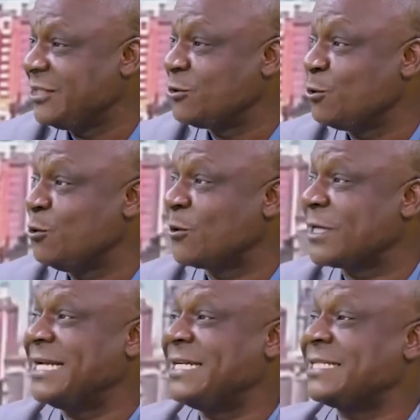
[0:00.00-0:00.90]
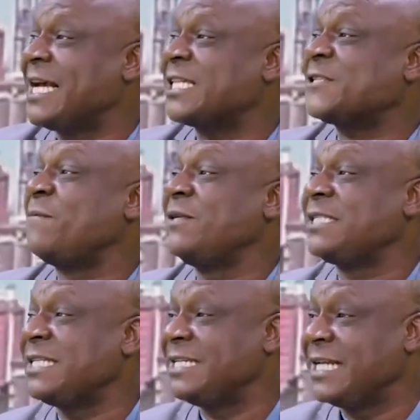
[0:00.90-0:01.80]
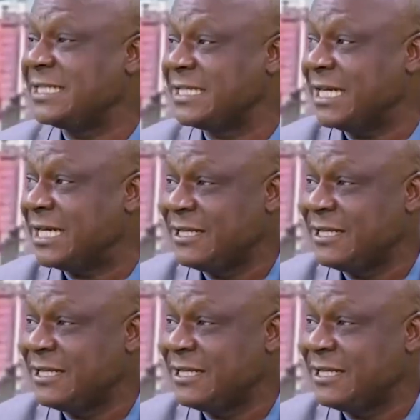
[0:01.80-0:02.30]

to look at the tax policy in Nigeria